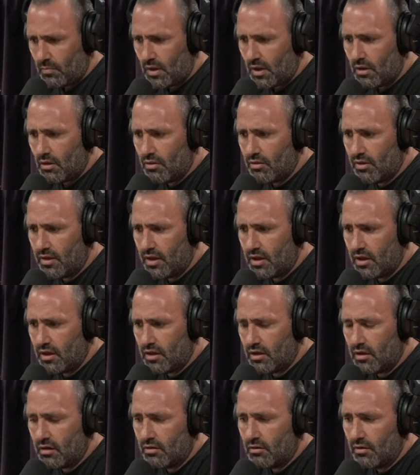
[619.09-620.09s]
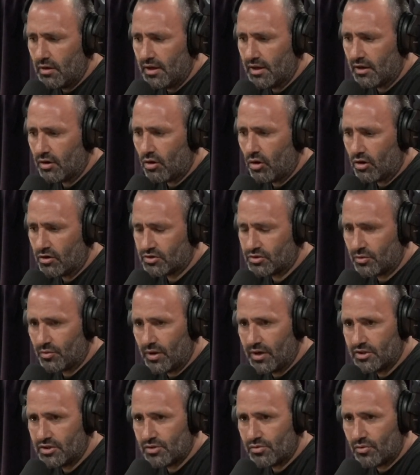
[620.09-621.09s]
the
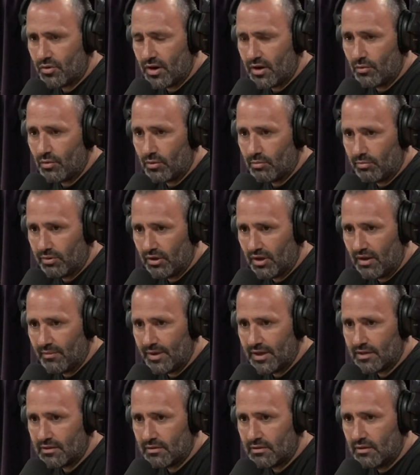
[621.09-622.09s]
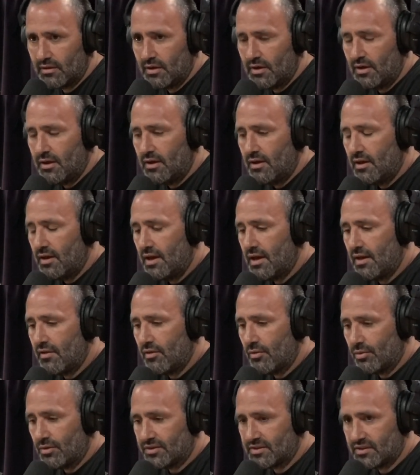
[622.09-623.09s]
incarceration rate would plummet and
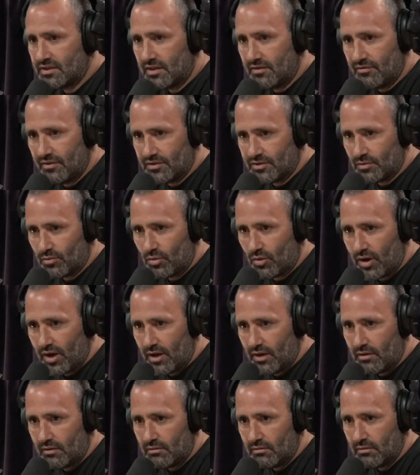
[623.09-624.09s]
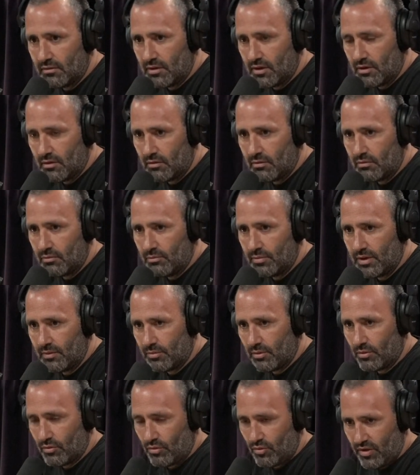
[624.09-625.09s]
the recidivism rate,
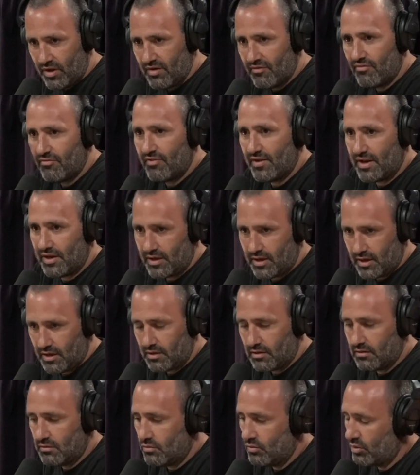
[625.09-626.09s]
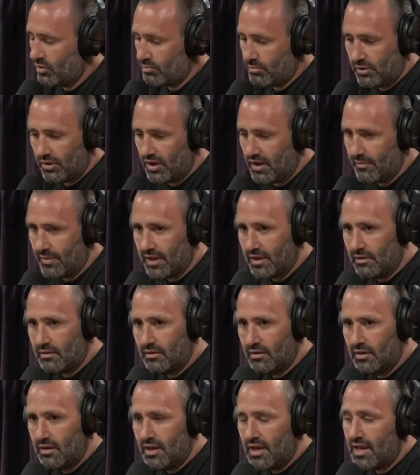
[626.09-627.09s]
people reoffending would plummet.
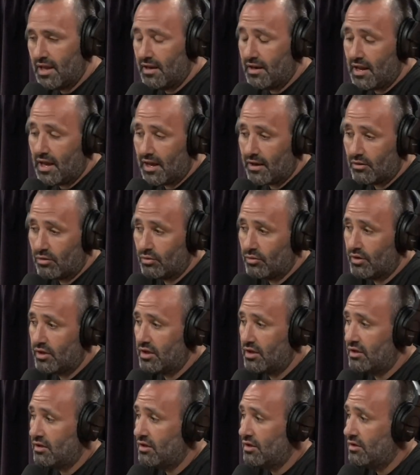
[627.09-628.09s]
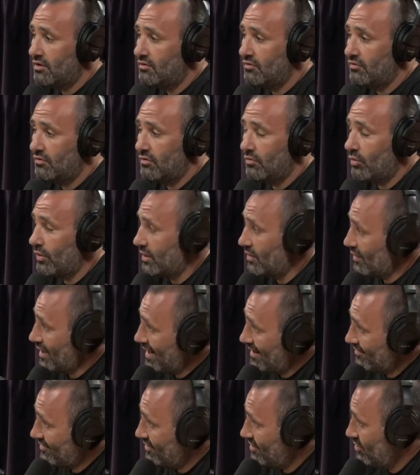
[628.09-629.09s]
And not only, we don't
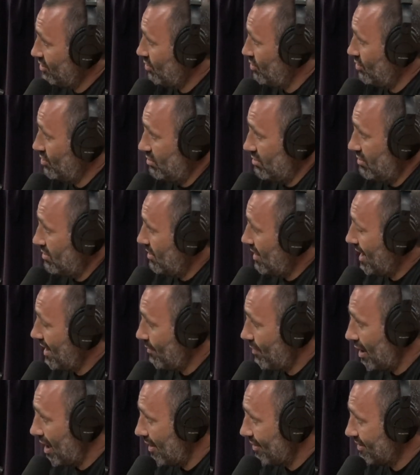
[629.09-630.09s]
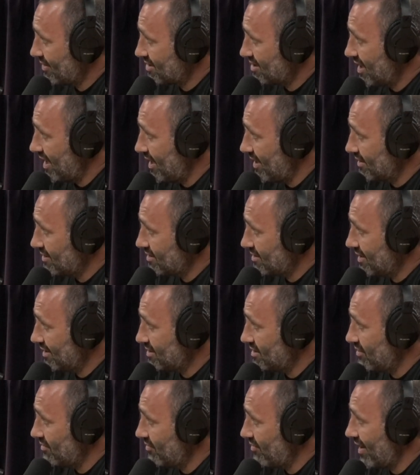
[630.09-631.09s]
have to hypothesize,
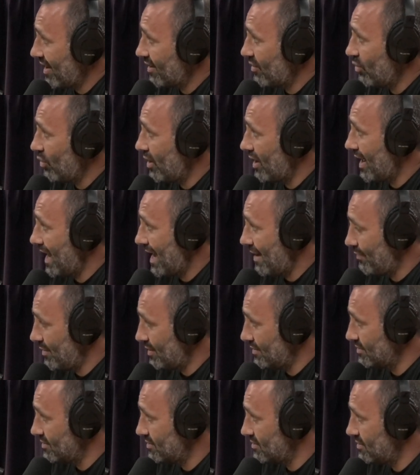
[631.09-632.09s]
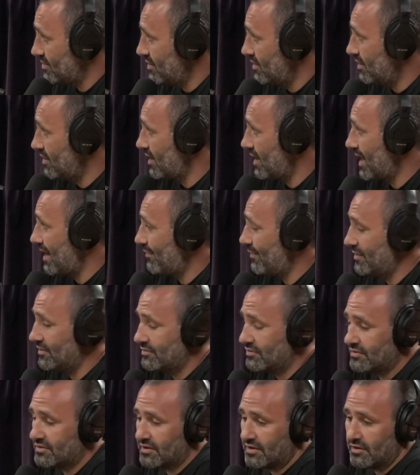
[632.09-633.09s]
that's in fact what happens. It
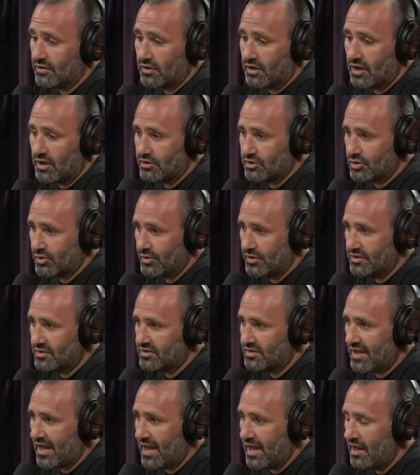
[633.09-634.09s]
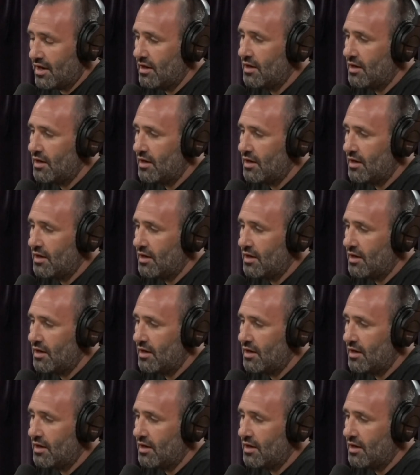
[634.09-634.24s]
happens in countries that,